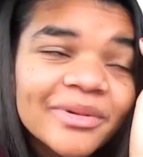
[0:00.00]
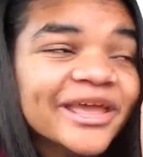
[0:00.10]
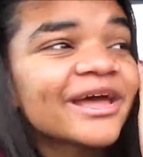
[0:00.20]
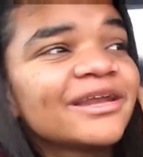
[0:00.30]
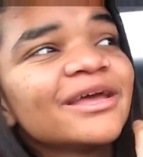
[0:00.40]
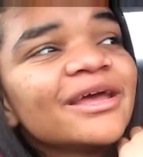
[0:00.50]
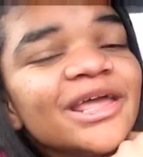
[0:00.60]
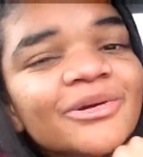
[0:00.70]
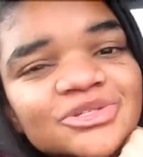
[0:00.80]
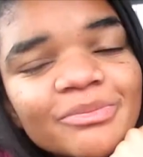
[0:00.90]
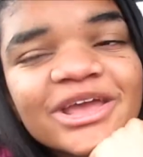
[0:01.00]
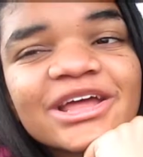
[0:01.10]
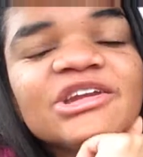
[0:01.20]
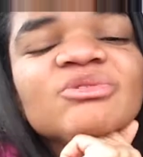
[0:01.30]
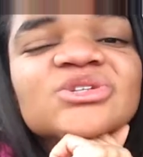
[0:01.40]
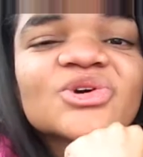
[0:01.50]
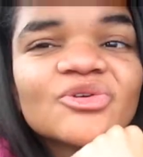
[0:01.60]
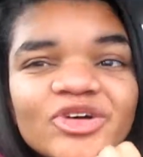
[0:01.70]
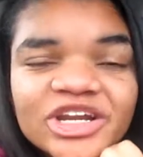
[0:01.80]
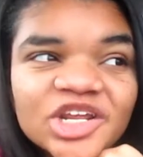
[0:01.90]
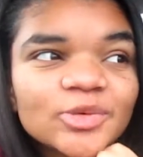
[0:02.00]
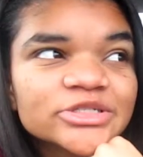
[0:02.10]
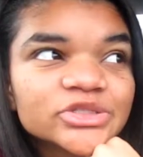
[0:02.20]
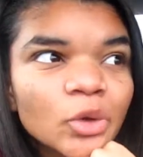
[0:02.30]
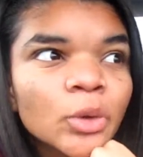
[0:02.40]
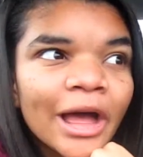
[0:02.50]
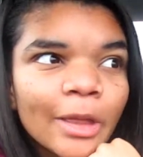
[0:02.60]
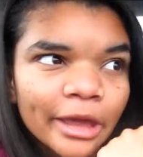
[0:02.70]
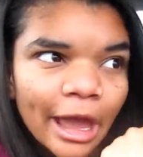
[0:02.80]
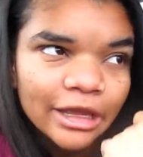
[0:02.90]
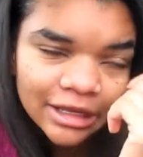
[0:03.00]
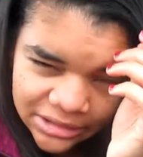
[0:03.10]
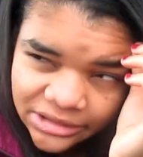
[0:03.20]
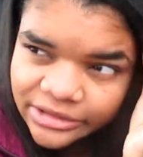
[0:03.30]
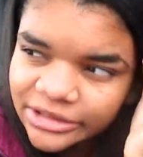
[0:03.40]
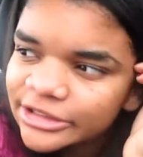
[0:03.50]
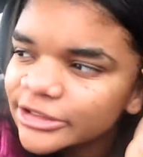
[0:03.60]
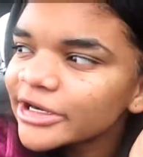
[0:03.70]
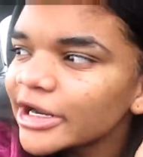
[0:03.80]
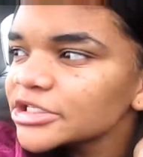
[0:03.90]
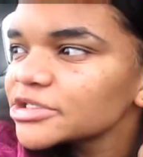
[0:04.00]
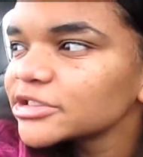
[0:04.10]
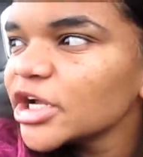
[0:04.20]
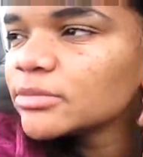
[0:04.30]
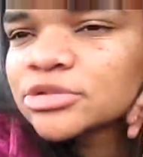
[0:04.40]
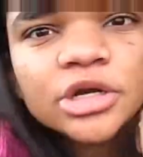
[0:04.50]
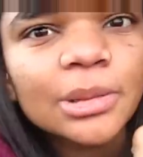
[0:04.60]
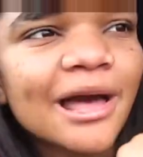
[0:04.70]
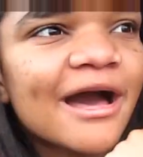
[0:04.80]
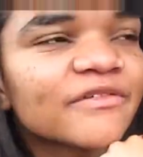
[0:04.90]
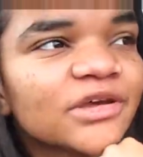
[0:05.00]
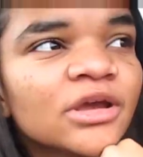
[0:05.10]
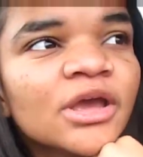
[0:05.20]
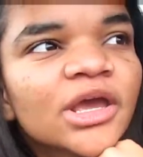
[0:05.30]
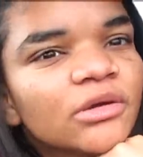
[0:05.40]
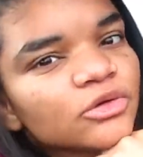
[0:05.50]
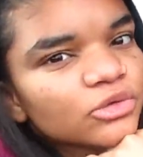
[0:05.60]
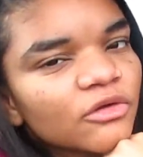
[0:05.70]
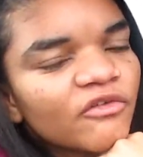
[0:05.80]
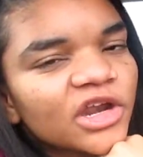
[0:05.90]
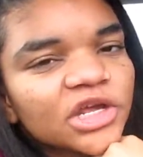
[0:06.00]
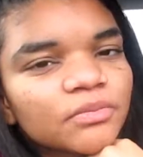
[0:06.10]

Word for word: a man, it was a man, and it was so funny and it was so loud, like I could clearly hear it. And I just looked at him, started laughing. It was really funny.